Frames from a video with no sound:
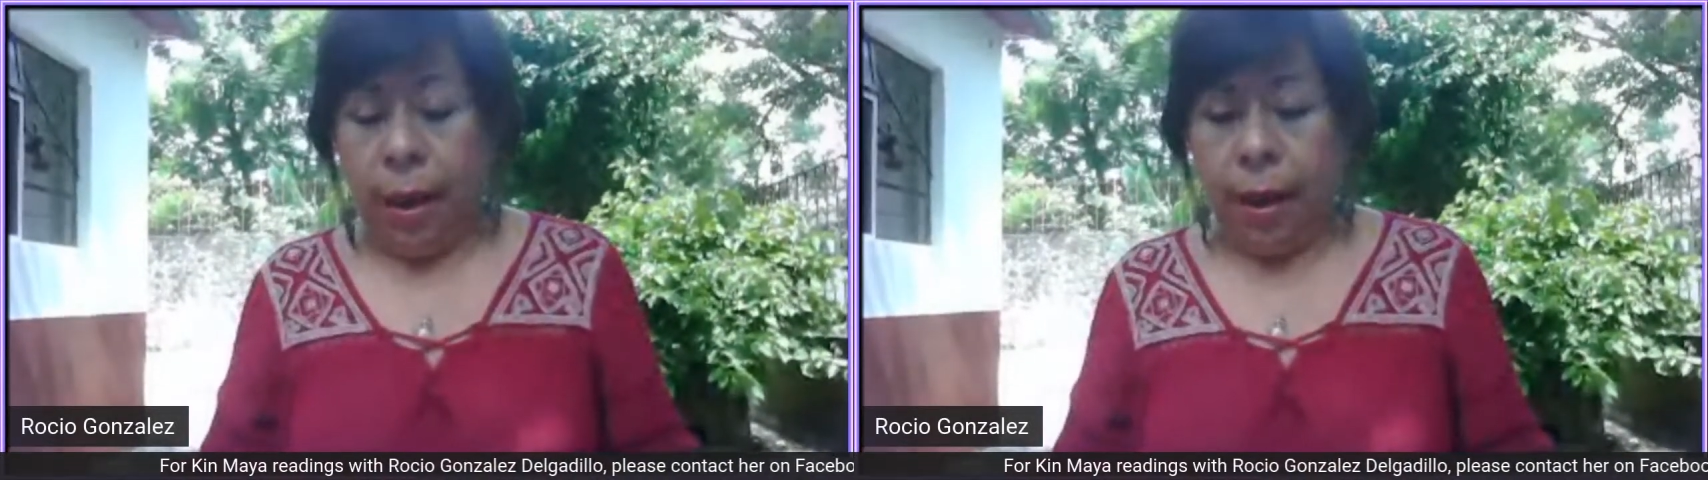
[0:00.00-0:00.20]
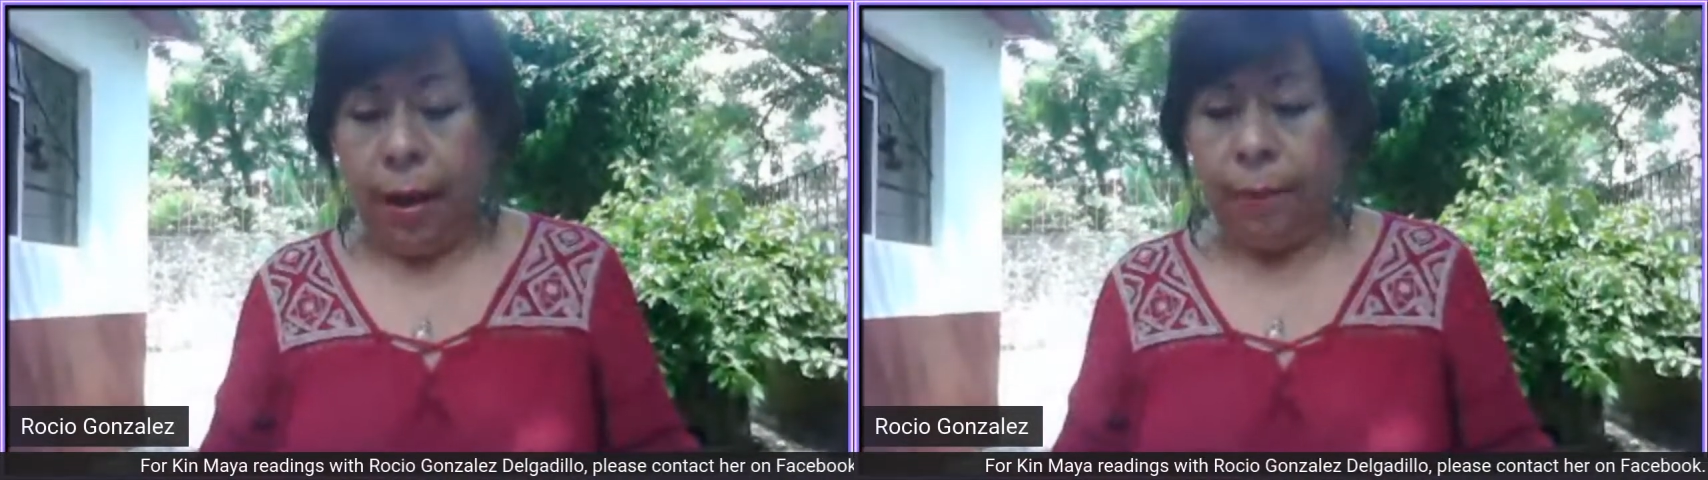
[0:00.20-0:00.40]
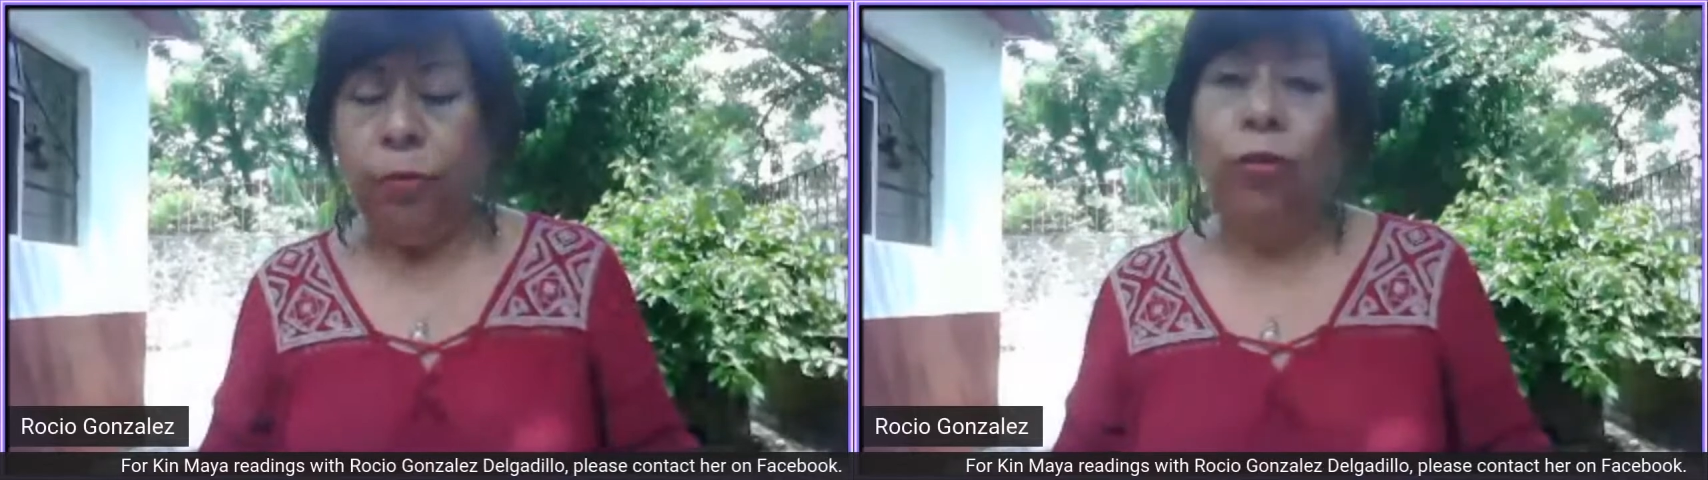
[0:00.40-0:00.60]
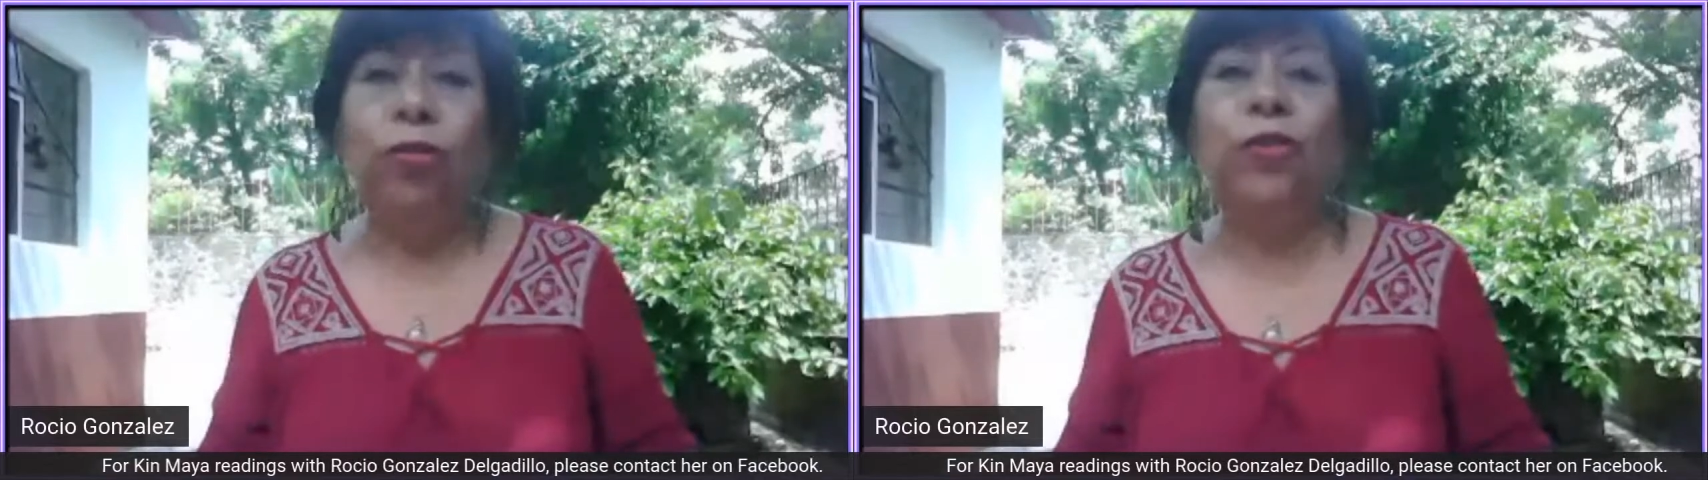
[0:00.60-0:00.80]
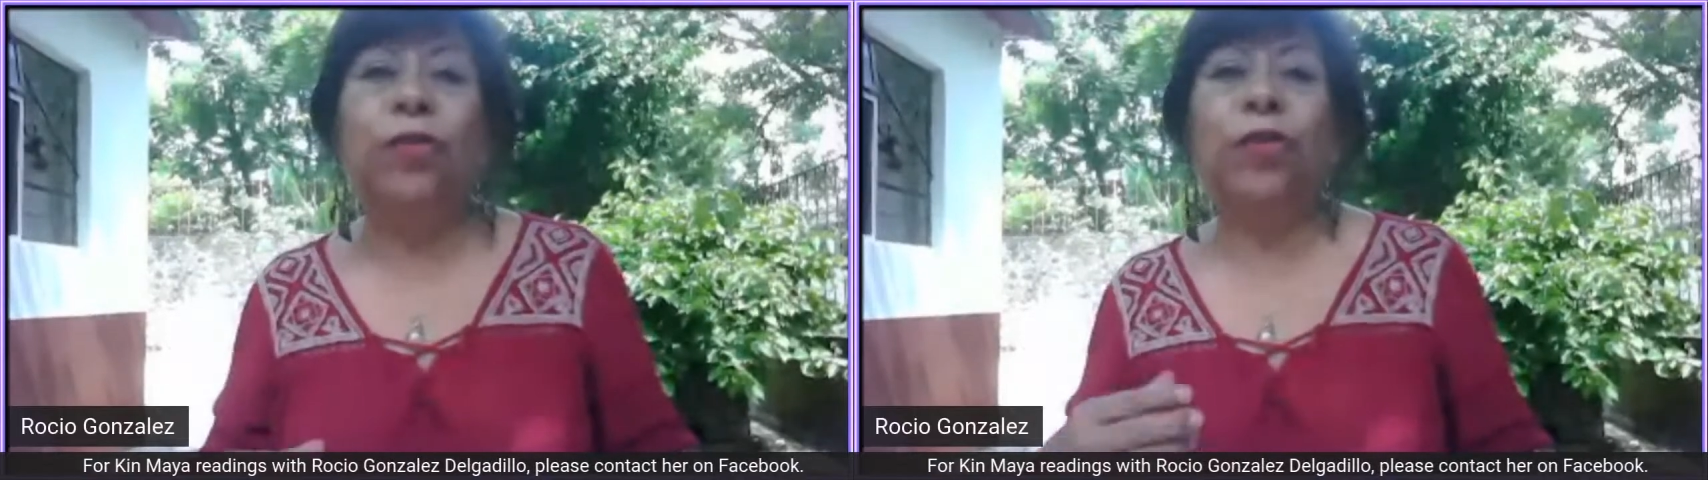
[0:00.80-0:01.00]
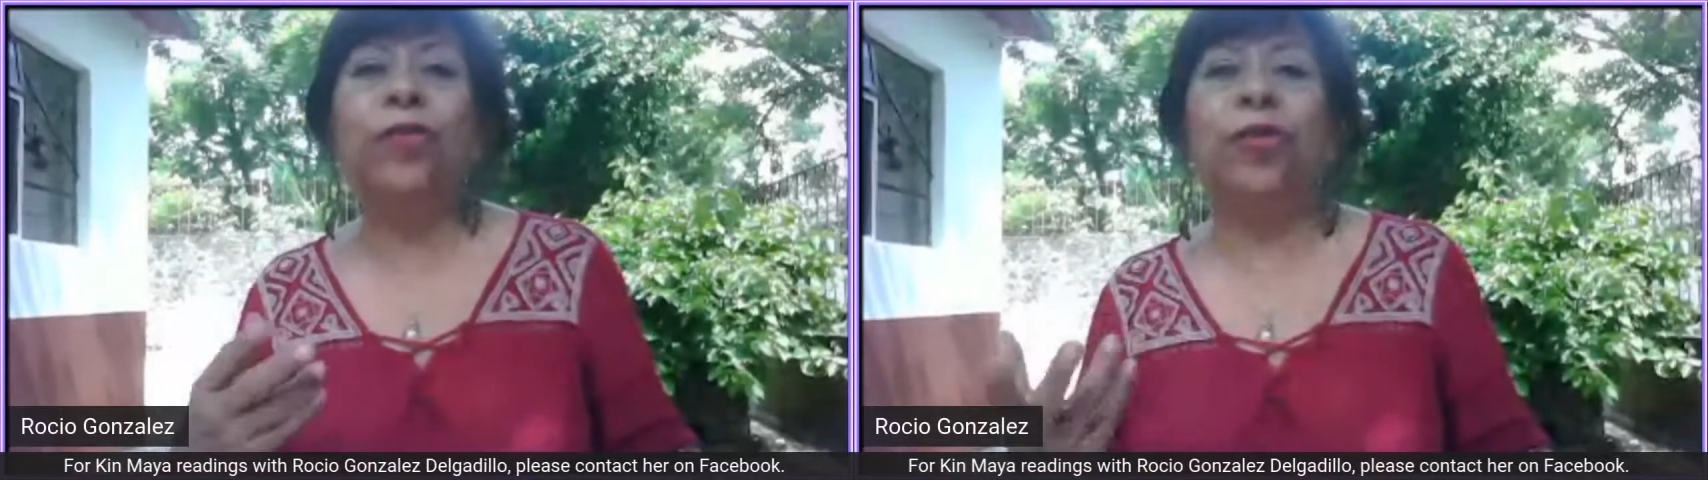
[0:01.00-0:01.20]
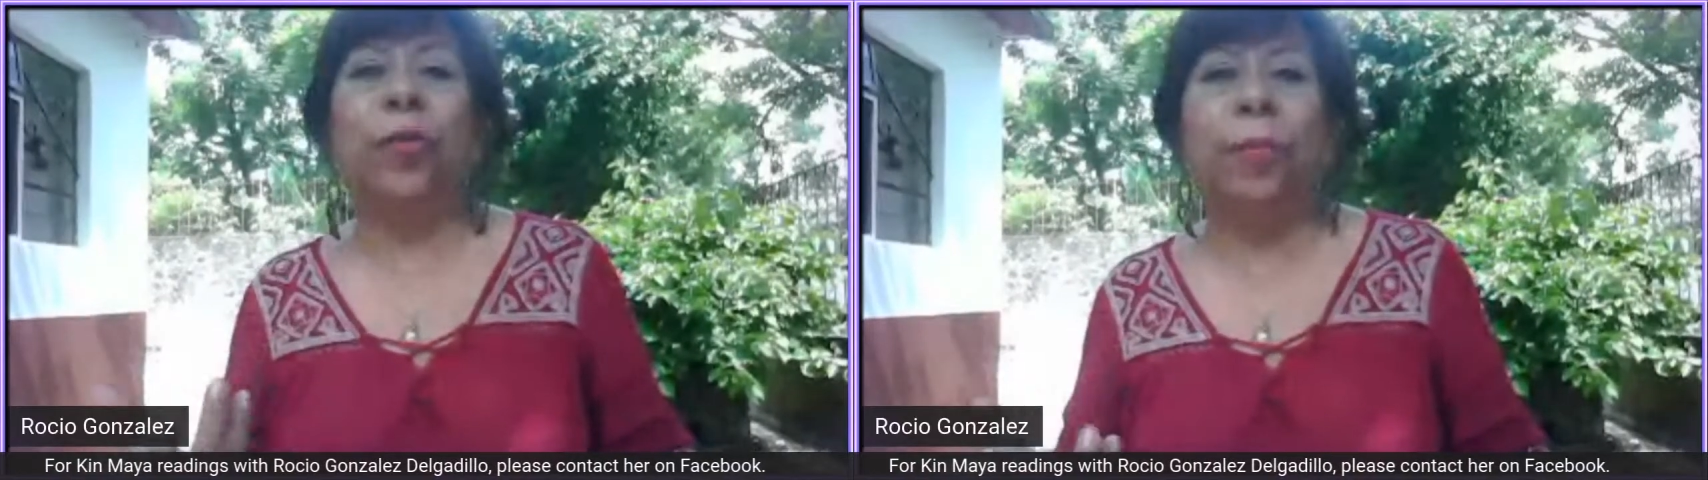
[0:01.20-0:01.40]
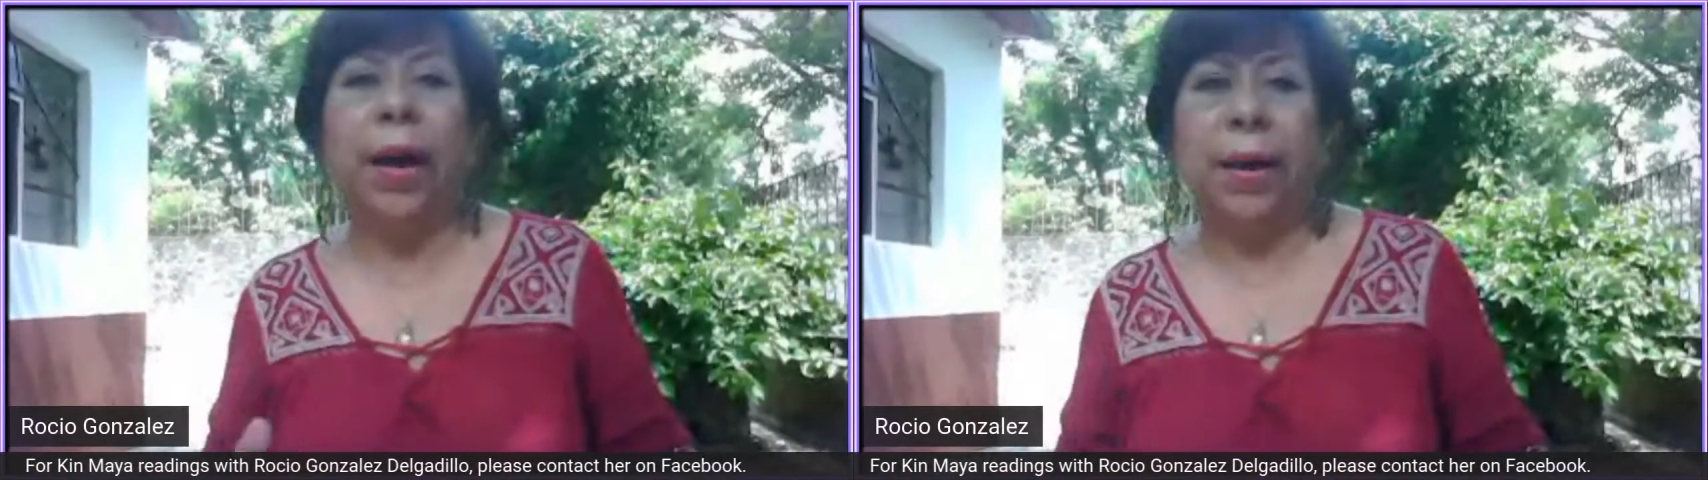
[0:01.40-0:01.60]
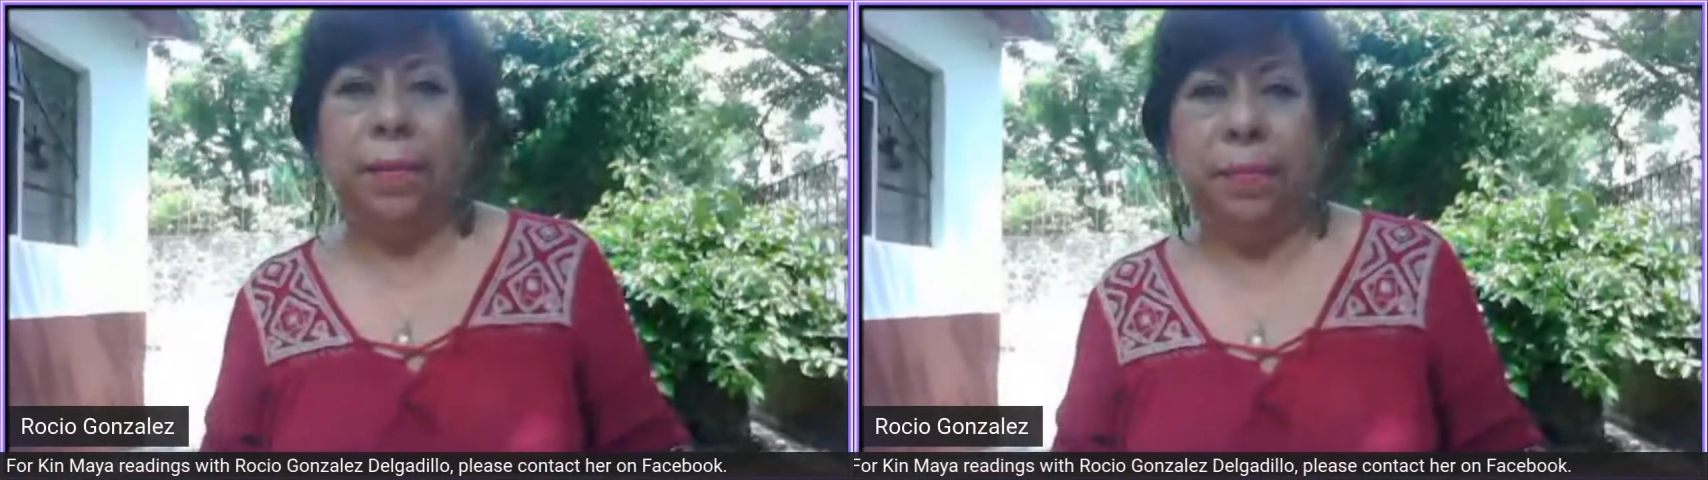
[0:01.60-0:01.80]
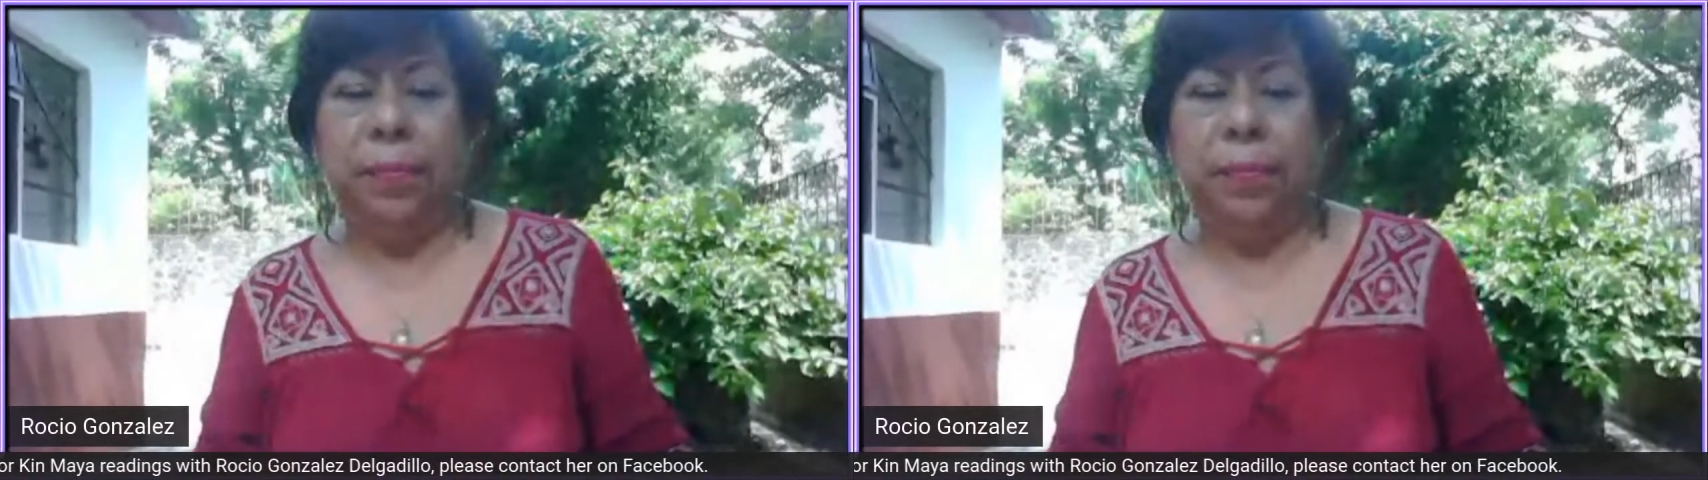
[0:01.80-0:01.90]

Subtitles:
not just for survive.